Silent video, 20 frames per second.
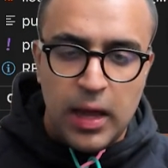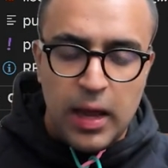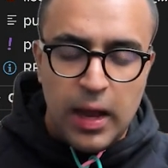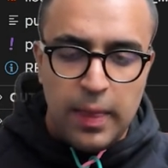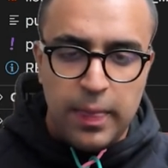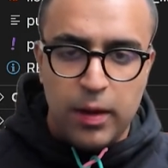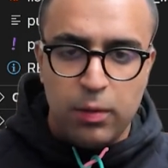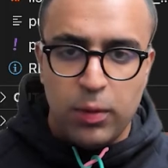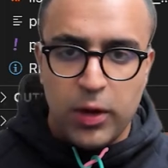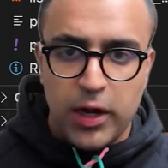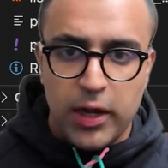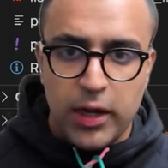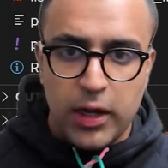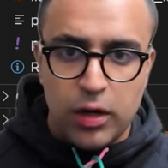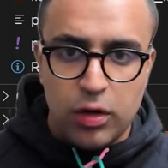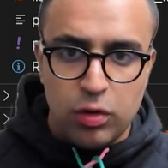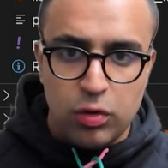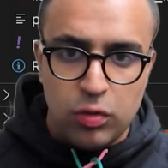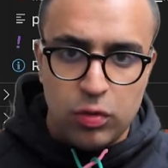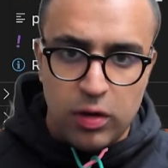And then what I
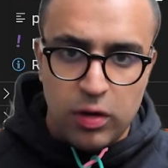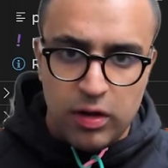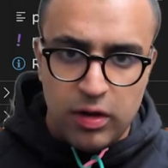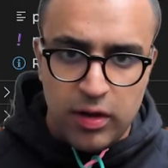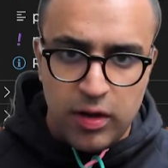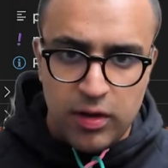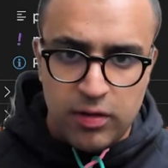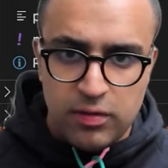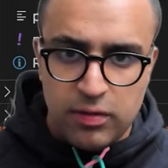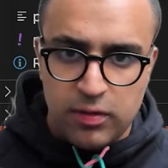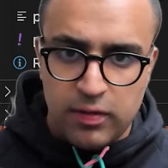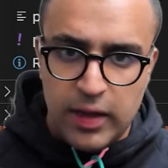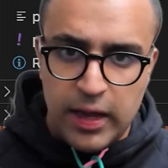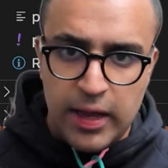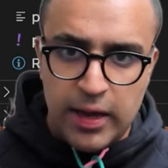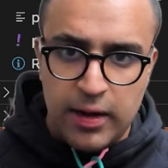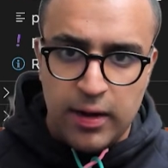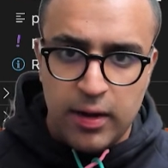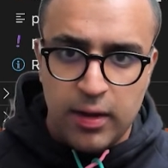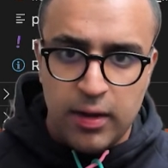can do is
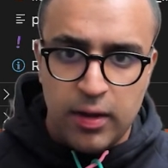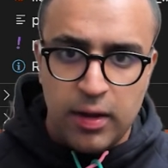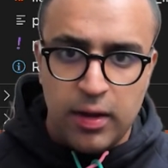that